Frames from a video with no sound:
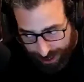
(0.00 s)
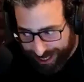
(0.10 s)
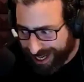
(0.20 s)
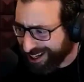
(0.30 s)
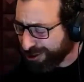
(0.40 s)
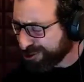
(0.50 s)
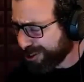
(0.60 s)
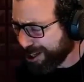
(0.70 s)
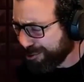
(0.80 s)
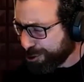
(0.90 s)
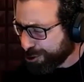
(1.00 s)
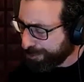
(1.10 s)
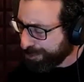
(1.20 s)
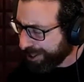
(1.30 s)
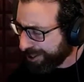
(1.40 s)
and also kind of you
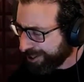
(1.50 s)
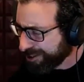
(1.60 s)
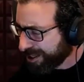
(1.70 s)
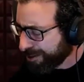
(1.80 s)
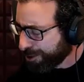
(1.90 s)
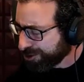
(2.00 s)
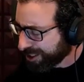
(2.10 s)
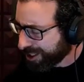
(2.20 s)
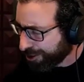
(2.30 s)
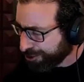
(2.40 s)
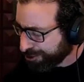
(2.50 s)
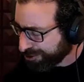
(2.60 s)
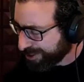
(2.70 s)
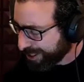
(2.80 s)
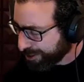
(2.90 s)
compared Monte Carlo
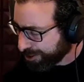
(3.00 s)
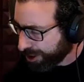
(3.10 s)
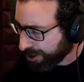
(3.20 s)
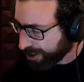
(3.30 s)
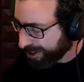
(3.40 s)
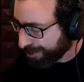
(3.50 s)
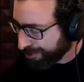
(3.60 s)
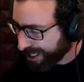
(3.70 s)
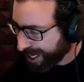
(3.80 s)
to Datadog and others.